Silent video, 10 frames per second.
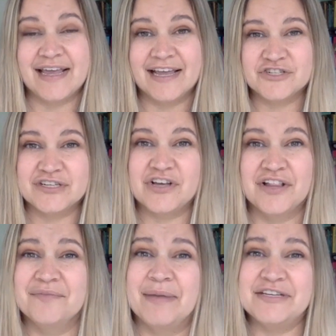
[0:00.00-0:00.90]
I actually call
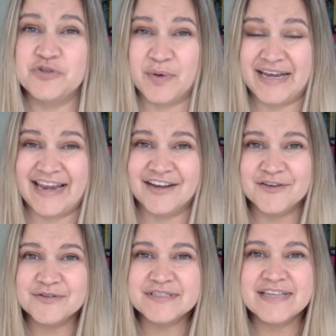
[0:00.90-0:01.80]
them my
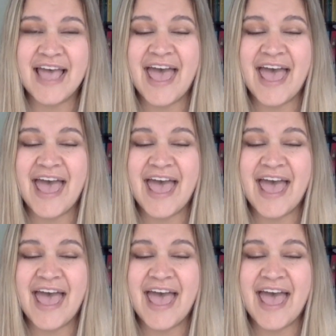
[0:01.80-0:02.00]
twinados.